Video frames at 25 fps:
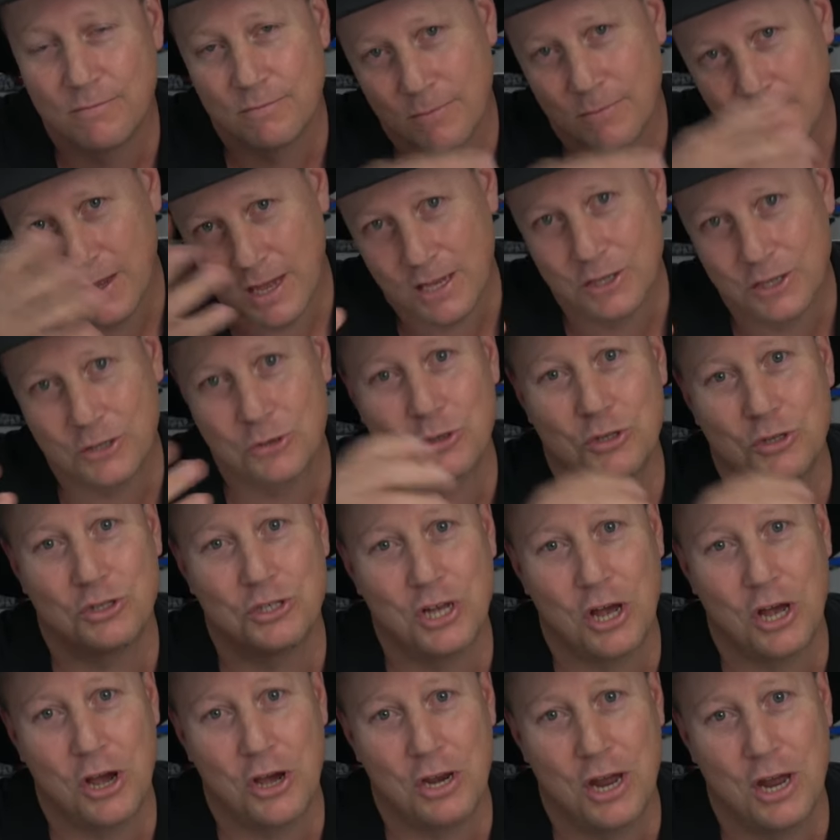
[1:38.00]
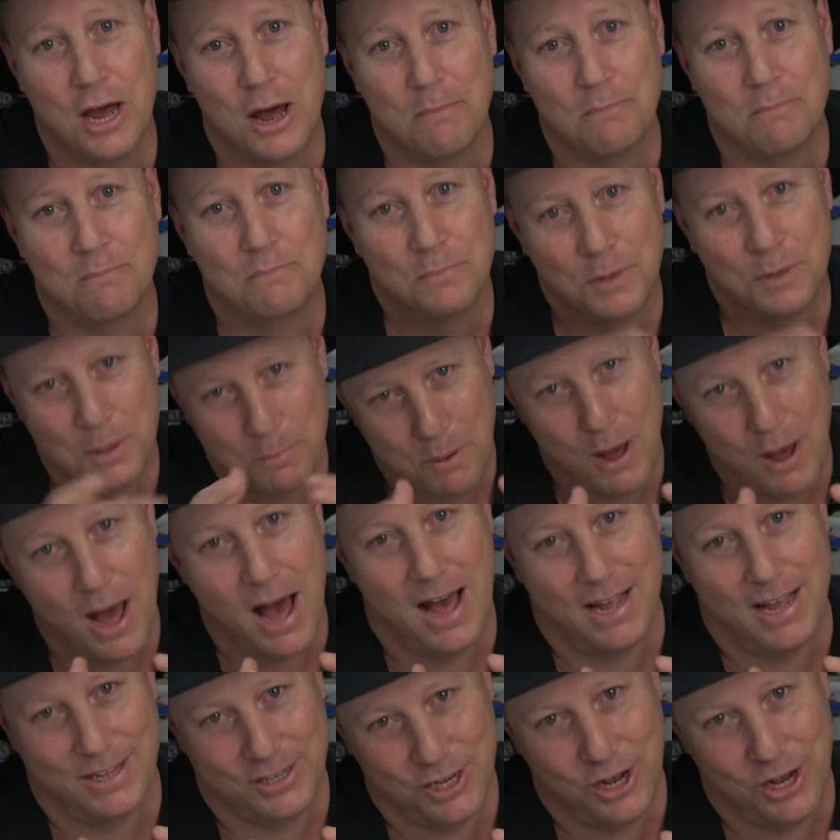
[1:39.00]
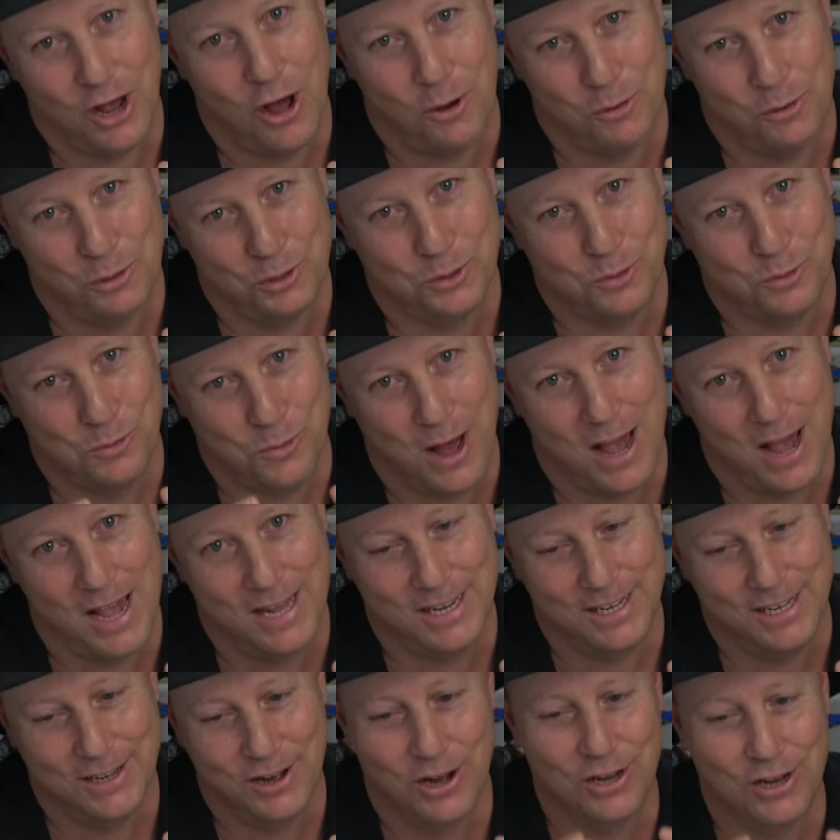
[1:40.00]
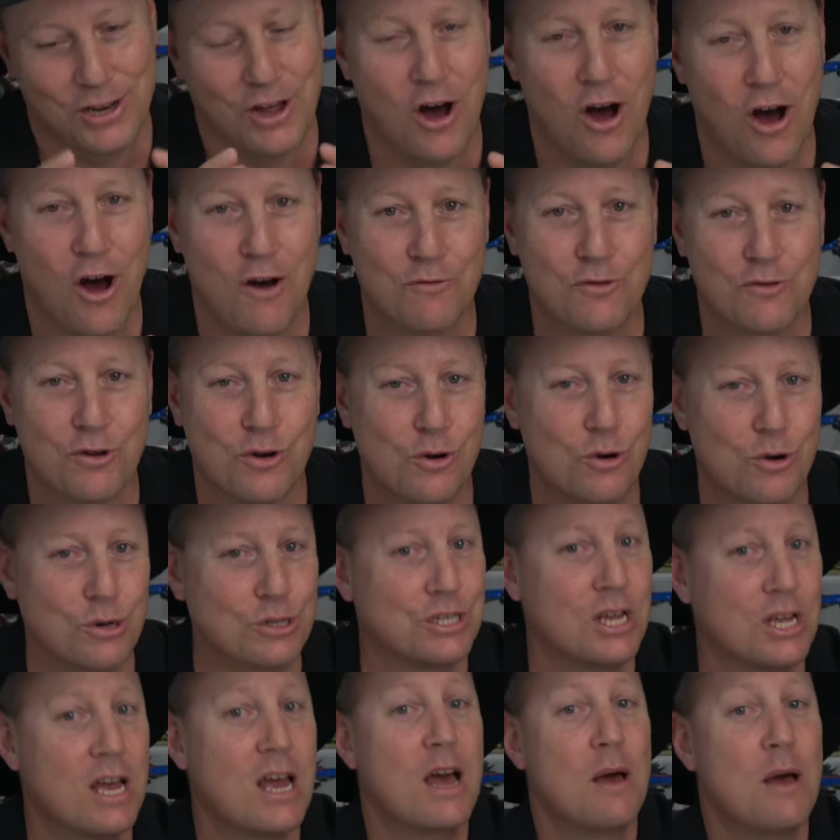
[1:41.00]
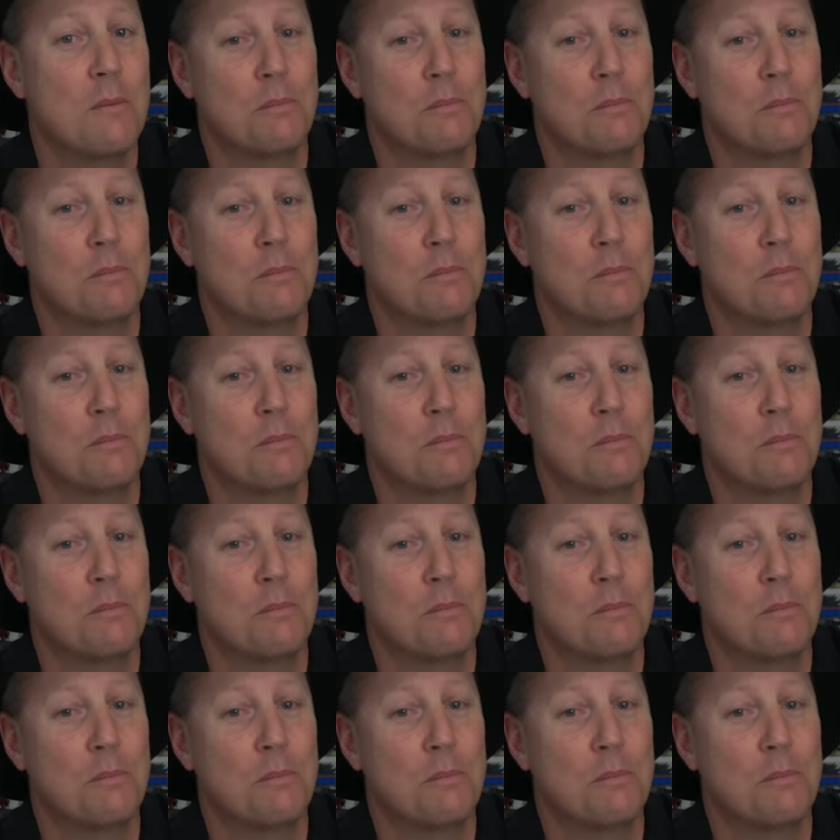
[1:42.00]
guess what showed up? The parts I was waiting on, of course.